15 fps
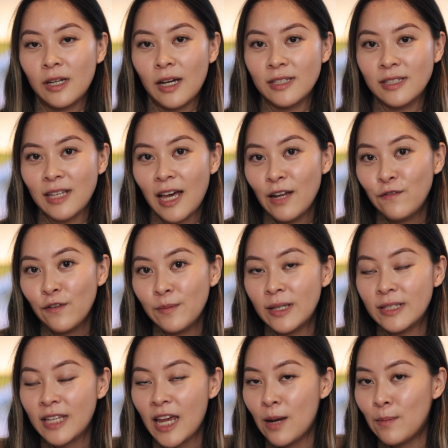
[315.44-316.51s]
Aside from
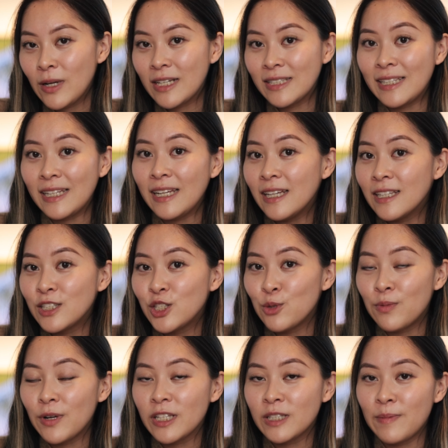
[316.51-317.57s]
this camera, because it is
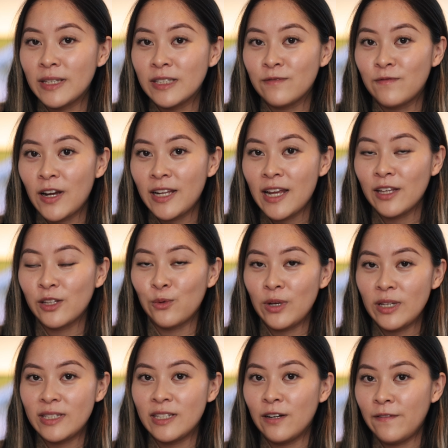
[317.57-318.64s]
super expensive right now, the
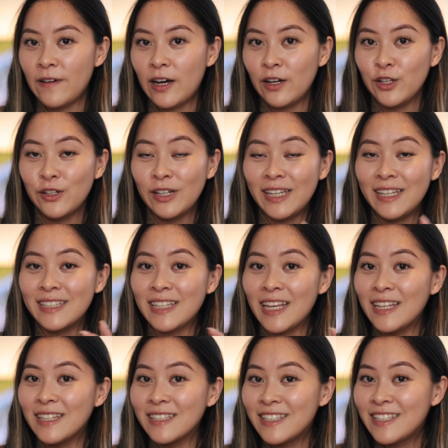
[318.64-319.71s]
resale value is
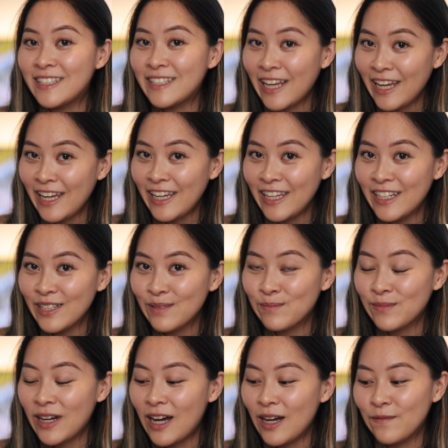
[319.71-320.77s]
insane.
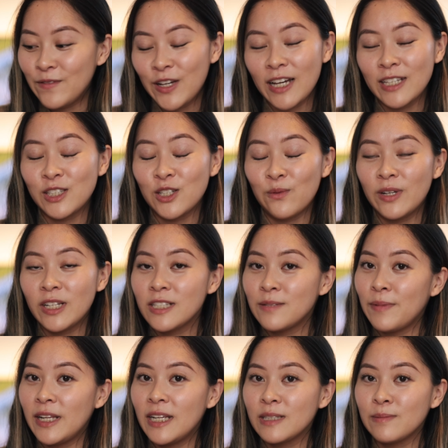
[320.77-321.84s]
If you guys don't want to
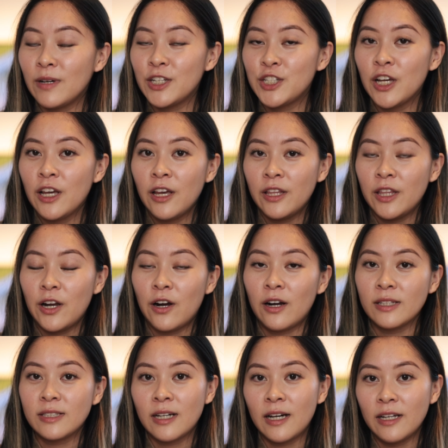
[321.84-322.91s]
spend as much, there
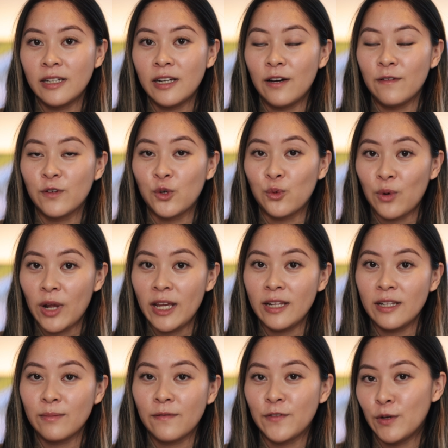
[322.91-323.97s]
are a ton of
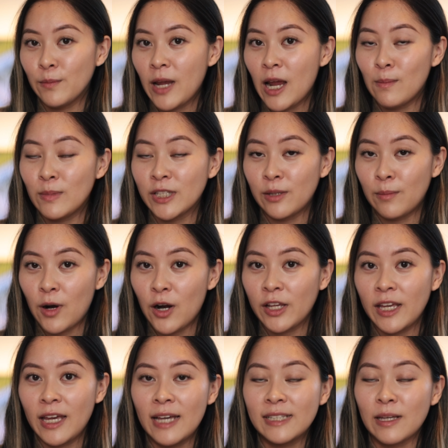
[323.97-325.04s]
great film cameras on the
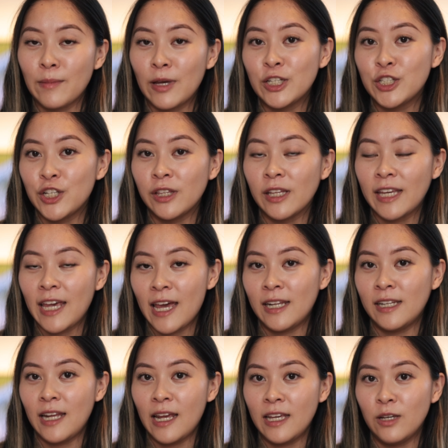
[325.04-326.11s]
market. As I mentioned, the
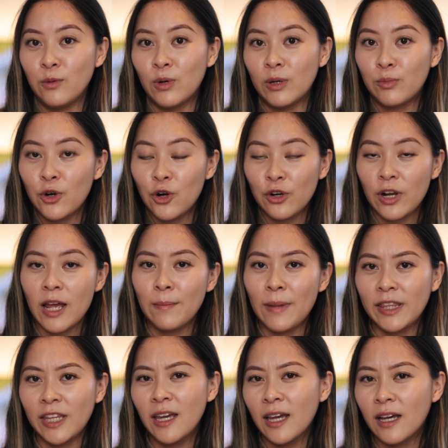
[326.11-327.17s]
Canon AE-1 program,
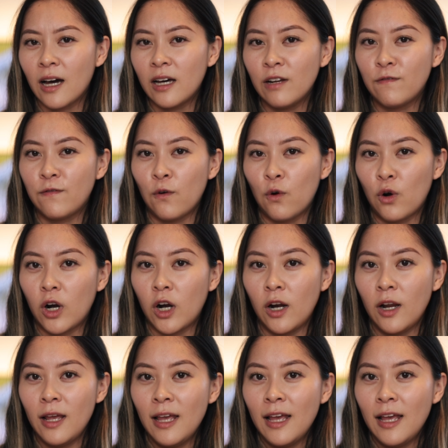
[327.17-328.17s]
I think I got it for